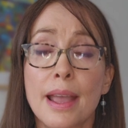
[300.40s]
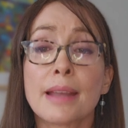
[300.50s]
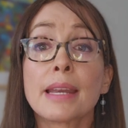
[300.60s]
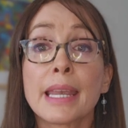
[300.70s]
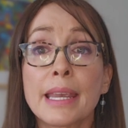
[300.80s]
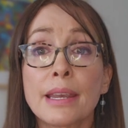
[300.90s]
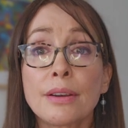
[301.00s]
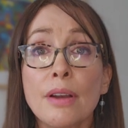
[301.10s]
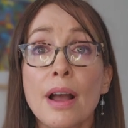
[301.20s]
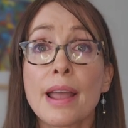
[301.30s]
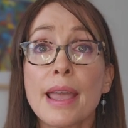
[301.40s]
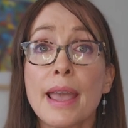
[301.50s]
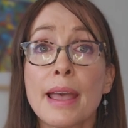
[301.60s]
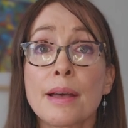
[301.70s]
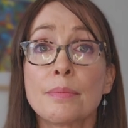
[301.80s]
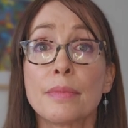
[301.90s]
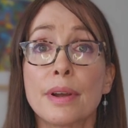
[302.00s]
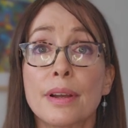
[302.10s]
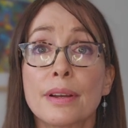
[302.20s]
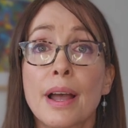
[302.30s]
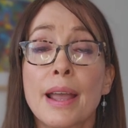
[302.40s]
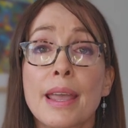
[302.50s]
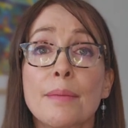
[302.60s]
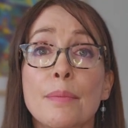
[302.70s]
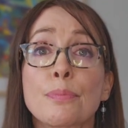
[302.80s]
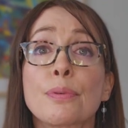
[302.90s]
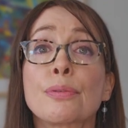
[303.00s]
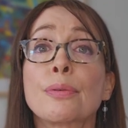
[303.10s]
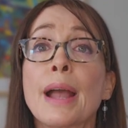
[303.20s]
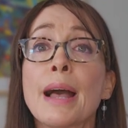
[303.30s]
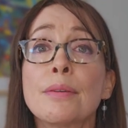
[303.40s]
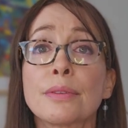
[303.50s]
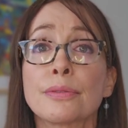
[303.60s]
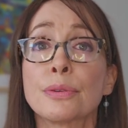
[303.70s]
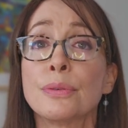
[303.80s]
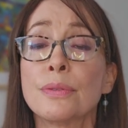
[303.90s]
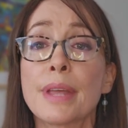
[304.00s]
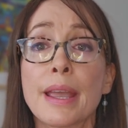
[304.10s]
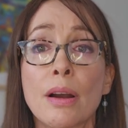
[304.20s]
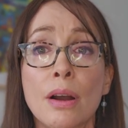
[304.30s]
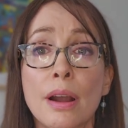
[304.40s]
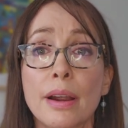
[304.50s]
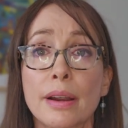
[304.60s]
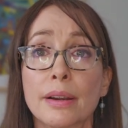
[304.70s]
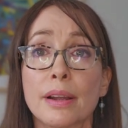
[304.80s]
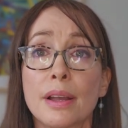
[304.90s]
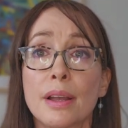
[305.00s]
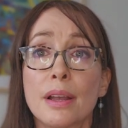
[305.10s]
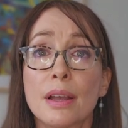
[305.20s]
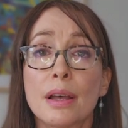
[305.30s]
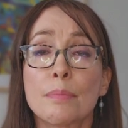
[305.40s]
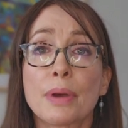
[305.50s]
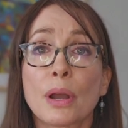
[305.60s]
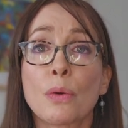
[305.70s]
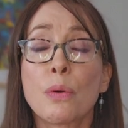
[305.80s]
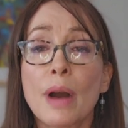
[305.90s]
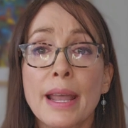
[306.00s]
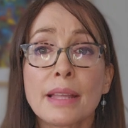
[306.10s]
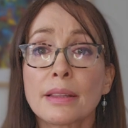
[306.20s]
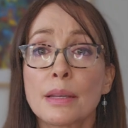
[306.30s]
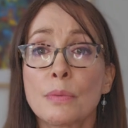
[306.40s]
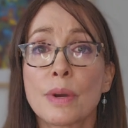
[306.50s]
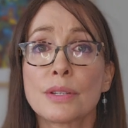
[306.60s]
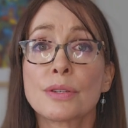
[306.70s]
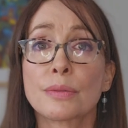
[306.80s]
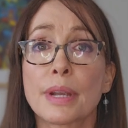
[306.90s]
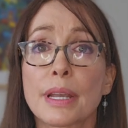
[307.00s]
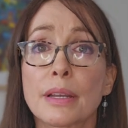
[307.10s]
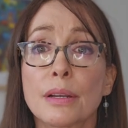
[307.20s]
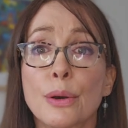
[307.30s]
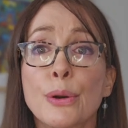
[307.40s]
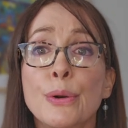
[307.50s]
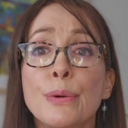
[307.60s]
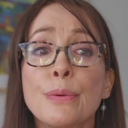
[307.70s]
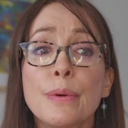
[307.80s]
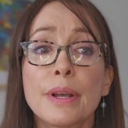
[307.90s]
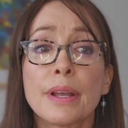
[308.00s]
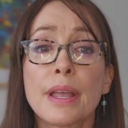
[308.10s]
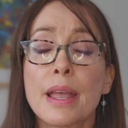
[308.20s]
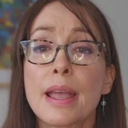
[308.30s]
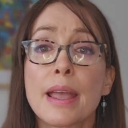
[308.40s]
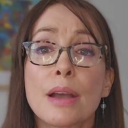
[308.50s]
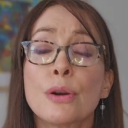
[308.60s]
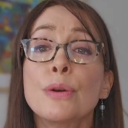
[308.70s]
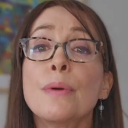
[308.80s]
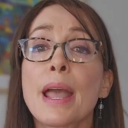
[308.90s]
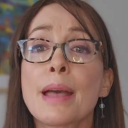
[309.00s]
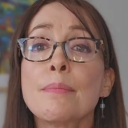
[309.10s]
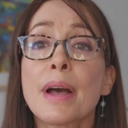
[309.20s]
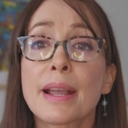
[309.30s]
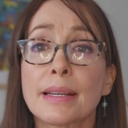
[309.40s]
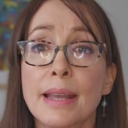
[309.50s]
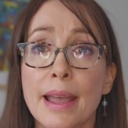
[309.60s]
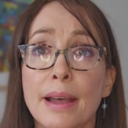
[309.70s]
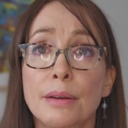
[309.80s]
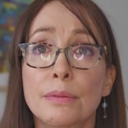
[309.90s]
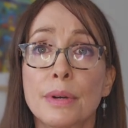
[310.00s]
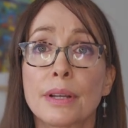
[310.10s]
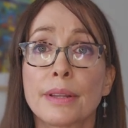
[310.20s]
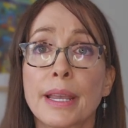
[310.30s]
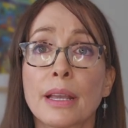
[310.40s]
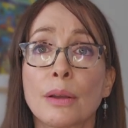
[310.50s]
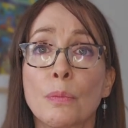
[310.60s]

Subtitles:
And here I am. I am proud of who they are, but quietly wondering, who am I now? Like,